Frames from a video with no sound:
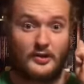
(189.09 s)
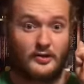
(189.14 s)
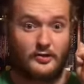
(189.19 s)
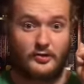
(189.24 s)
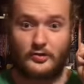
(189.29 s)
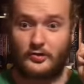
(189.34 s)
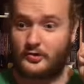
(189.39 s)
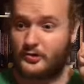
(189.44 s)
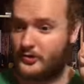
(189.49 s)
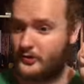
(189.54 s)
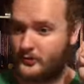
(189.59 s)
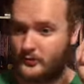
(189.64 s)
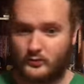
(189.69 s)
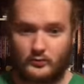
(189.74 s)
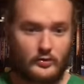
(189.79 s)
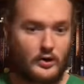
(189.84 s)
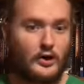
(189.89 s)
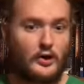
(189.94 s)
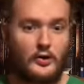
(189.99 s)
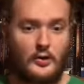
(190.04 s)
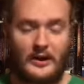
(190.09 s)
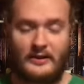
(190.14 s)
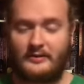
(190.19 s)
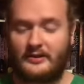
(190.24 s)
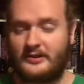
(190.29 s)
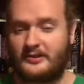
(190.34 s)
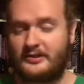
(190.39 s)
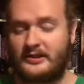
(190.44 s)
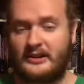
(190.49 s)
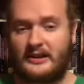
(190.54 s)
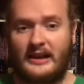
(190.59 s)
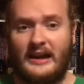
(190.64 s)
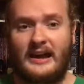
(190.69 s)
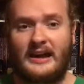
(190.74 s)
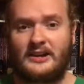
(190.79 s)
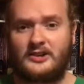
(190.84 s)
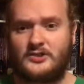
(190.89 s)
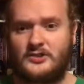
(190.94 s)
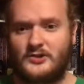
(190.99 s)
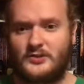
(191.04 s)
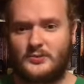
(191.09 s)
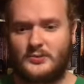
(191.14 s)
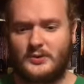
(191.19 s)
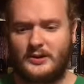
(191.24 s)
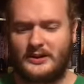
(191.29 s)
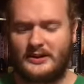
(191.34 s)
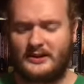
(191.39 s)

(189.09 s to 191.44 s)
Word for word: throw everything at you,